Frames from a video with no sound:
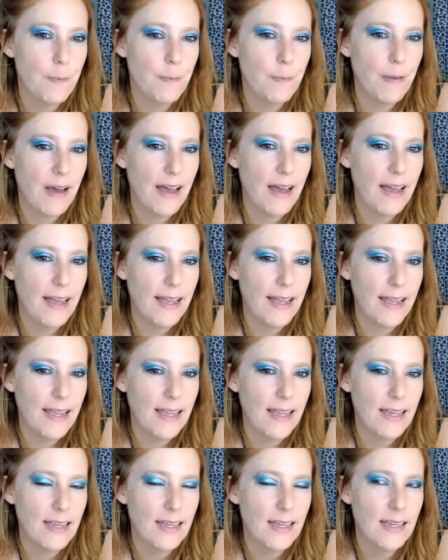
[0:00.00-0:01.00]
by
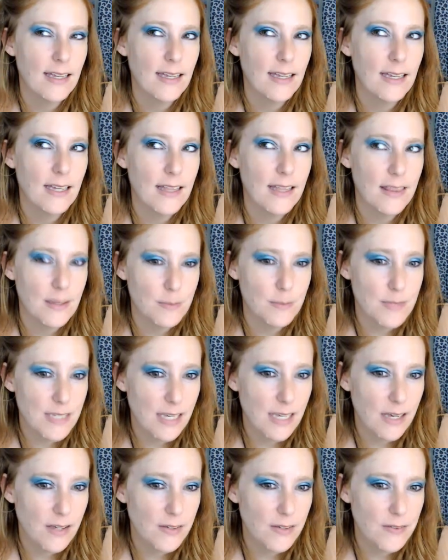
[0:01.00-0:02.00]

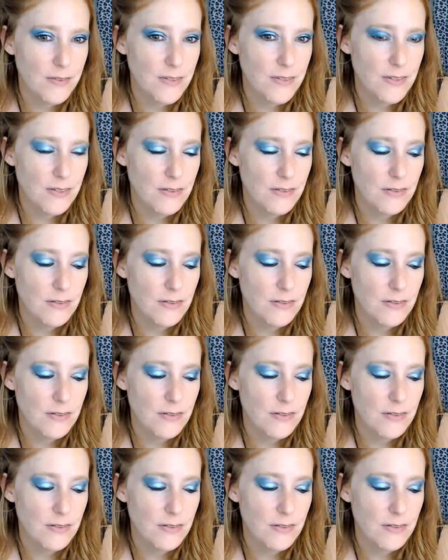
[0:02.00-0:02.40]
themselves.